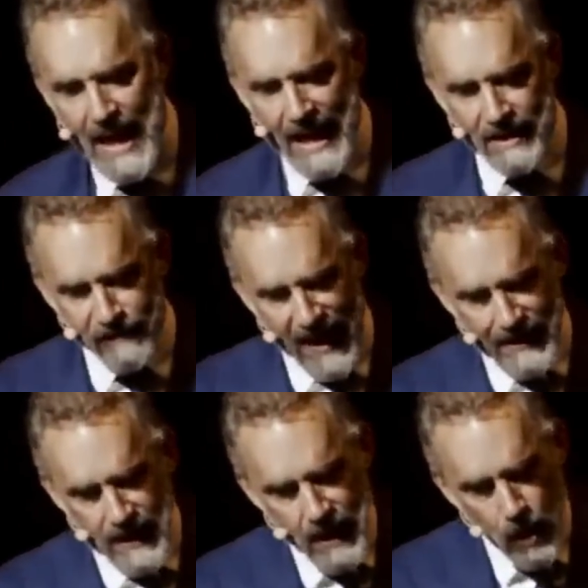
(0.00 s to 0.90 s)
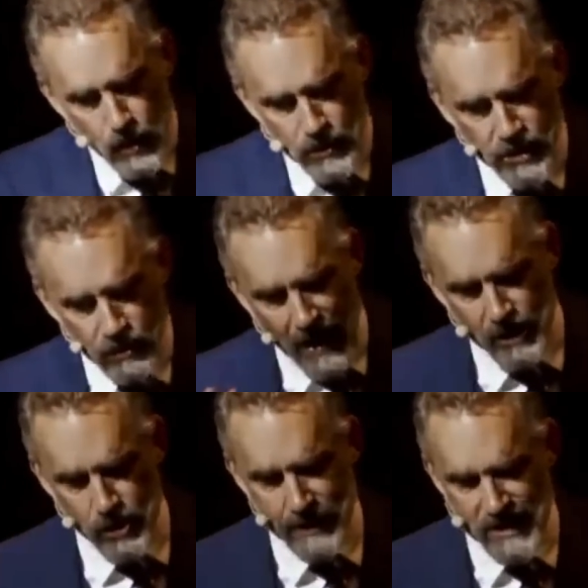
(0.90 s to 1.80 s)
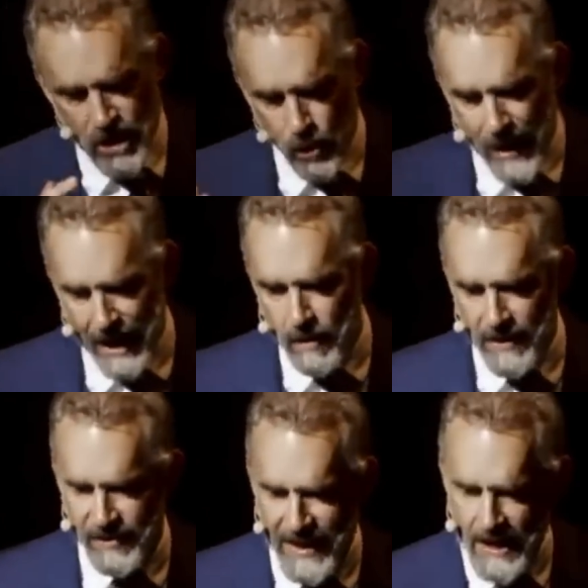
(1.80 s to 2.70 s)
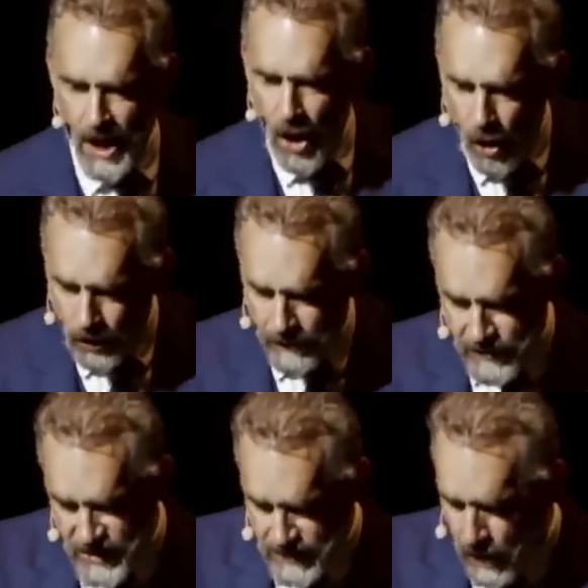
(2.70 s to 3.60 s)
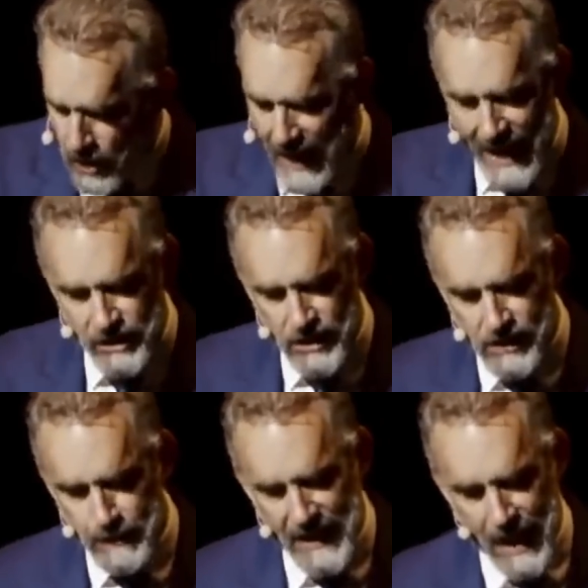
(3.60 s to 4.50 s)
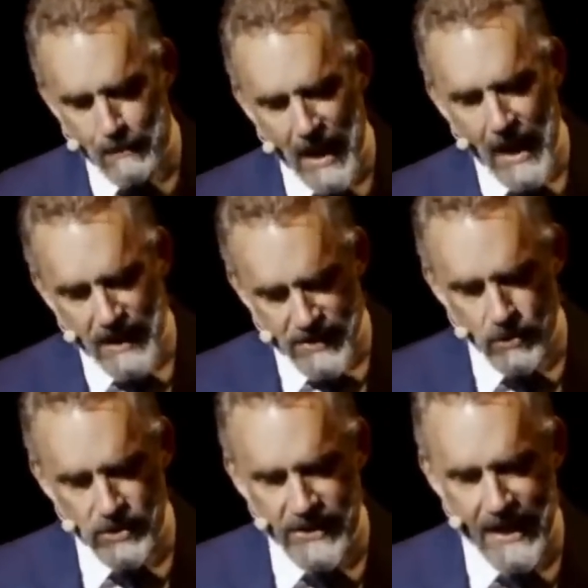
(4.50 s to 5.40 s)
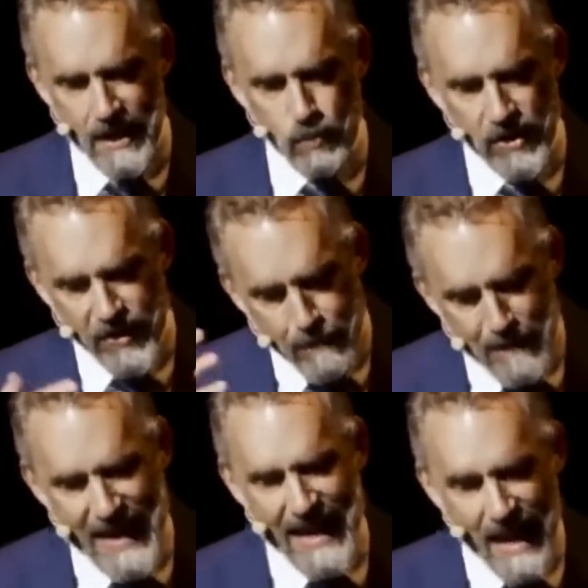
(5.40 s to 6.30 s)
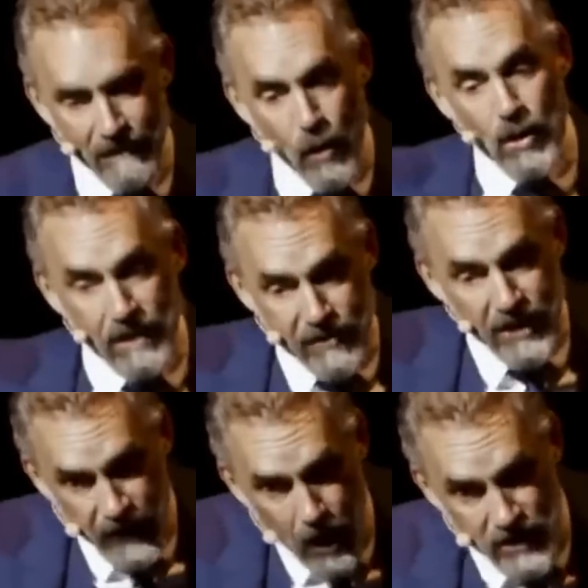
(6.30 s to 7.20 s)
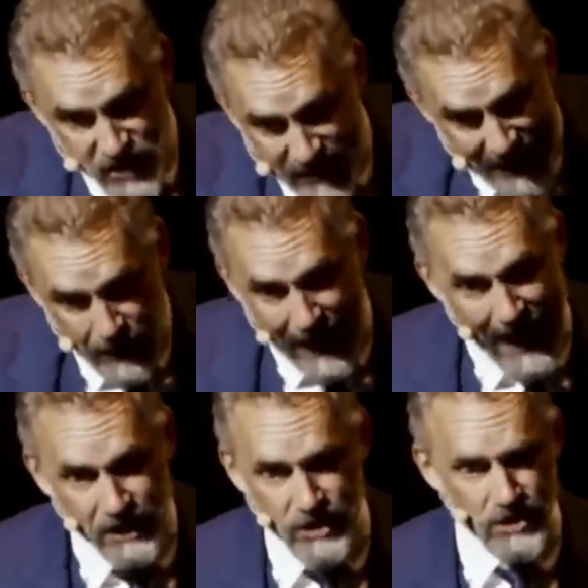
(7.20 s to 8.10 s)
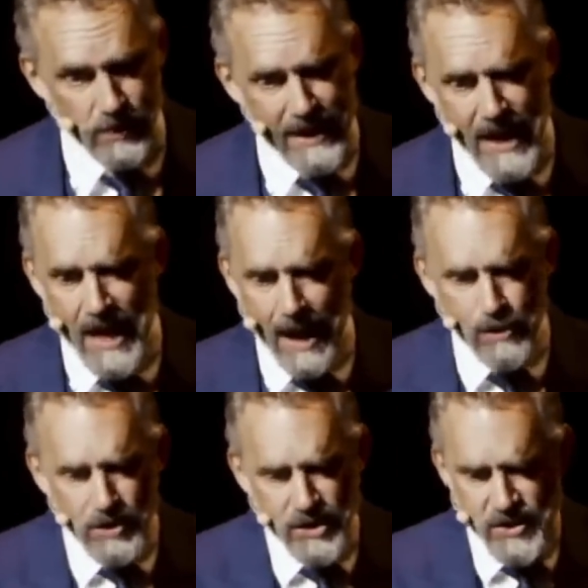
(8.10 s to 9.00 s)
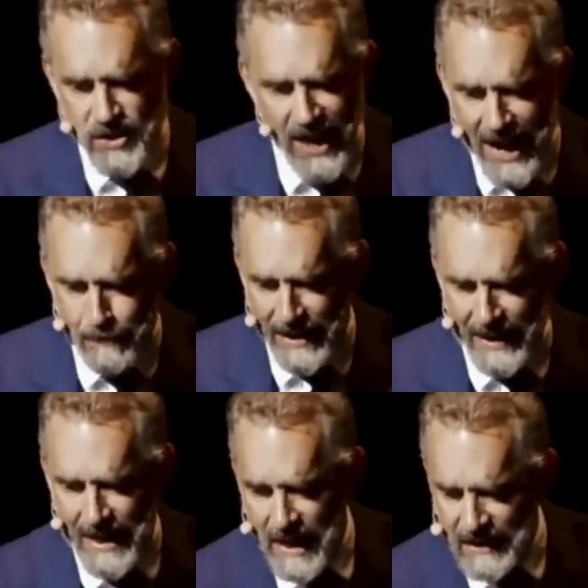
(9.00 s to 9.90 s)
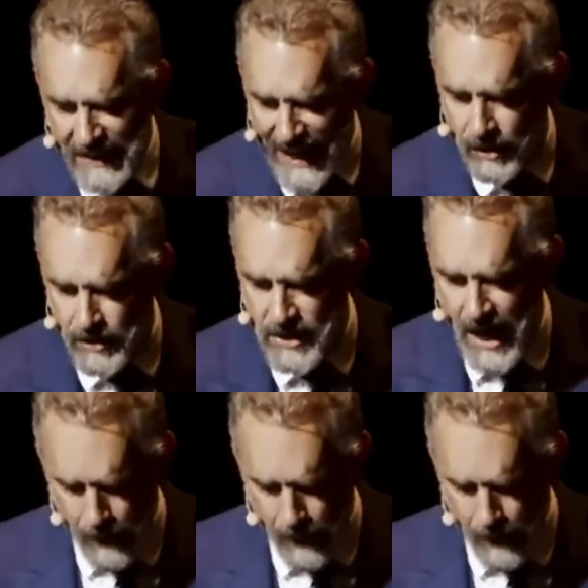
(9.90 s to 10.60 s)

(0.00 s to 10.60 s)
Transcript: And if that whole structure is coherent, then all of the small actions become associated with the meaning of all of the large-scale actions, right? I'm not just typing letters.